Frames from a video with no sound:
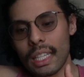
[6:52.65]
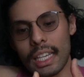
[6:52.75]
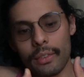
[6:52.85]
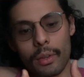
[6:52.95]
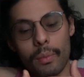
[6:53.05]

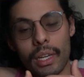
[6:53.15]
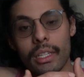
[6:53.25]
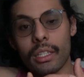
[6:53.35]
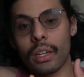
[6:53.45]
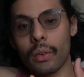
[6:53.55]
if it
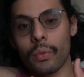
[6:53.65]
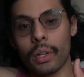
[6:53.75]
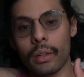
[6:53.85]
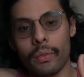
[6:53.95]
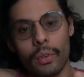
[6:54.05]
means
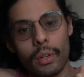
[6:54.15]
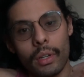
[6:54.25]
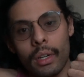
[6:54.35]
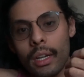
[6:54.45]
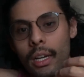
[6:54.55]
suffering
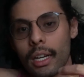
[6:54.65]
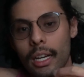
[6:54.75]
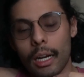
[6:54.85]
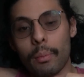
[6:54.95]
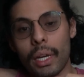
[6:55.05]
for
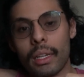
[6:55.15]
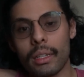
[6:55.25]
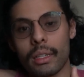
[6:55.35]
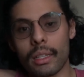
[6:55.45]
a bit,